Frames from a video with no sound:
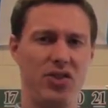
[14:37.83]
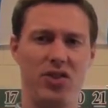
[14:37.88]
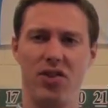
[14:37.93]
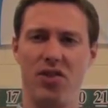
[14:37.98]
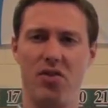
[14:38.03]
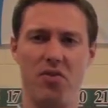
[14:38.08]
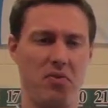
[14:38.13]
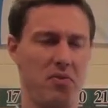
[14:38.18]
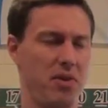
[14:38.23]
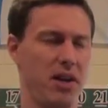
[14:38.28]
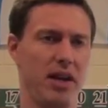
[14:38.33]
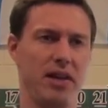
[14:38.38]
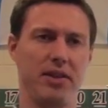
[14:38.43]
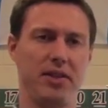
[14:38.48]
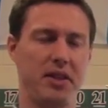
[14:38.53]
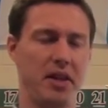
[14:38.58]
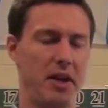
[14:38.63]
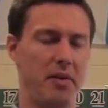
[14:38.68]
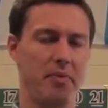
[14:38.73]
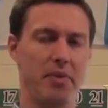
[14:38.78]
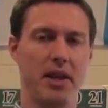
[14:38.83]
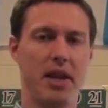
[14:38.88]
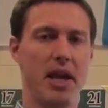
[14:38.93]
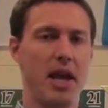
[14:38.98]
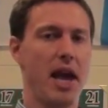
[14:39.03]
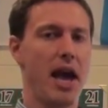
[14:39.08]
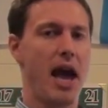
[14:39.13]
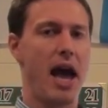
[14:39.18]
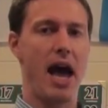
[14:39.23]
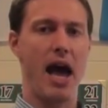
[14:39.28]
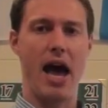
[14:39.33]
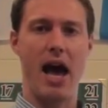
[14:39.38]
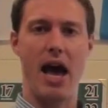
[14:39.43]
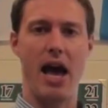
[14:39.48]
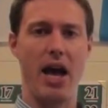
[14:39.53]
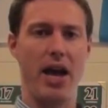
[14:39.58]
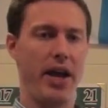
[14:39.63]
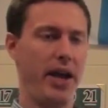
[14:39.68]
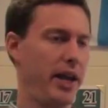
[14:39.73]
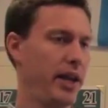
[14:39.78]
don't want some,
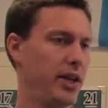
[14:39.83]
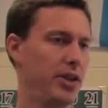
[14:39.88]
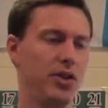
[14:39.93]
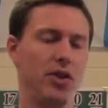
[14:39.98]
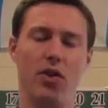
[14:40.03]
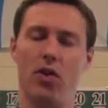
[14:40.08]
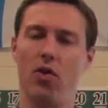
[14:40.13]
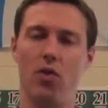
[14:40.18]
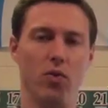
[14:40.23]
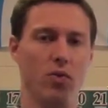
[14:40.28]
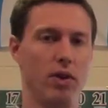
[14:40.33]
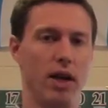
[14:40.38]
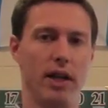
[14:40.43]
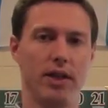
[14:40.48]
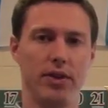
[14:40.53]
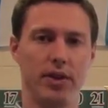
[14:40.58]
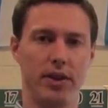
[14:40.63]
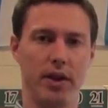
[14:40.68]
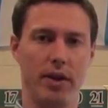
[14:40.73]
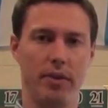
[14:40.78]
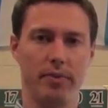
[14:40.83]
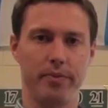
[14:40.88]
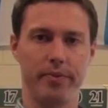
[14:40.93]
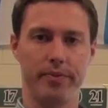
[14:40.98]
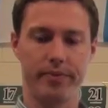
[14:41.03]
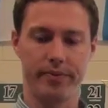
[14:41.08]
I don't want some.